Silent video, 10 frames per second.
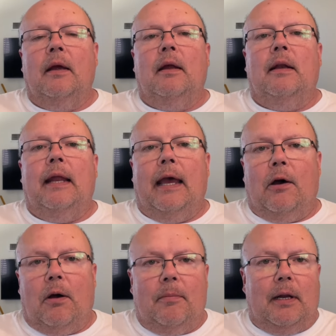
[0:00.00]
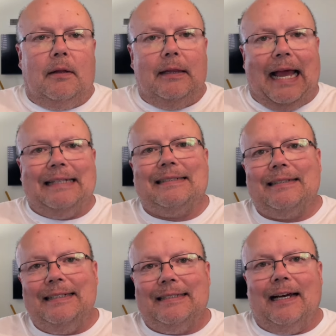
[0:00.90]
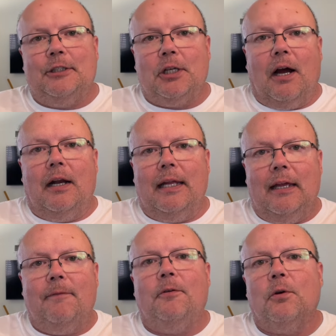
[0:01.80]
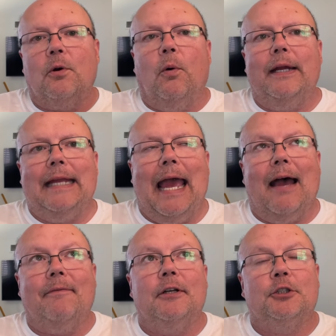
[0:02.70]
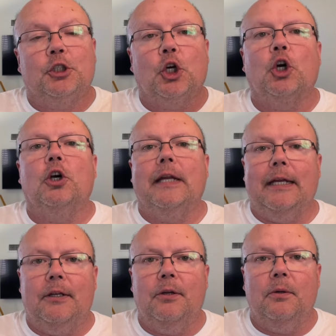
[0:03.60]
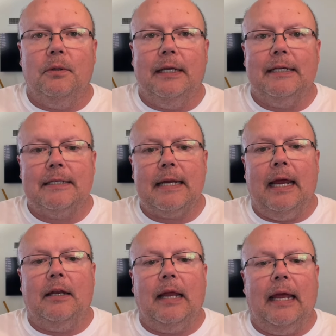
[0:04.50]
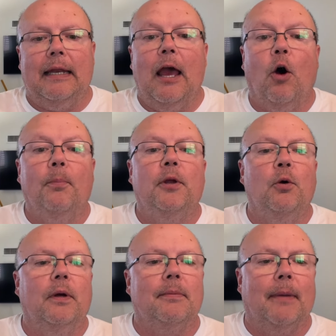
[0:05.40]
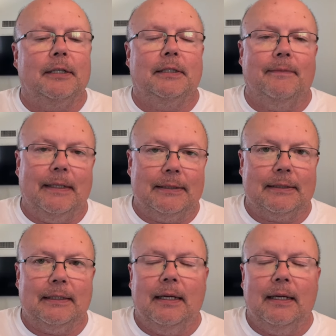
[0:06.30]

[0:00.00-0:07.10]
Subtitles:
Now, I'm going to lastly touch on if you're going to have an attorney do this and help you with much of this.